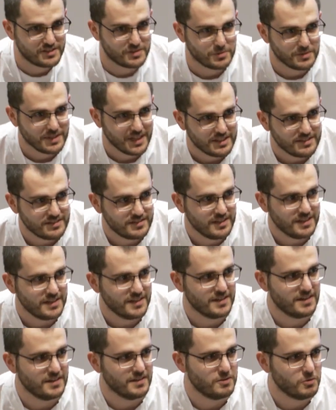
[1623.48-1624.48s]
so that's
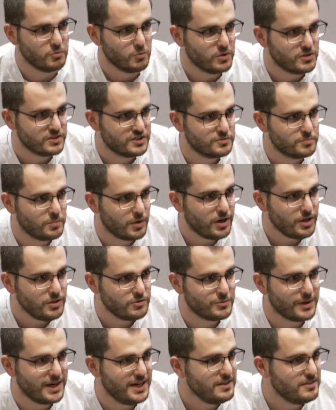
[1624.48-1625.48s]
the worst part,
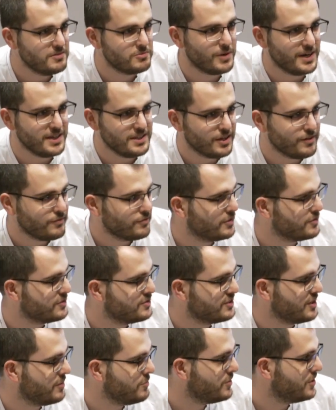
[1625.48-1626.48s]
right? Right after
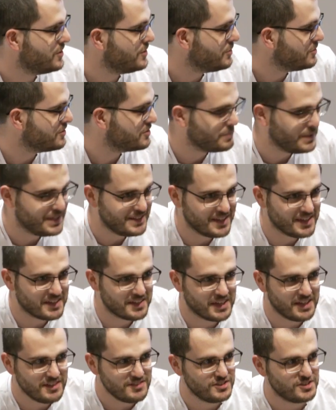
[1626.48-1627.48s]
someone who's beating
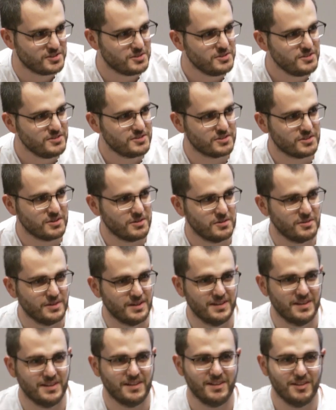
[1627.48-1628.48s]
cancer, so
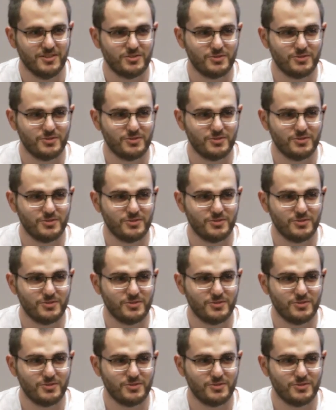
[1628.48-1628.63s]
I'm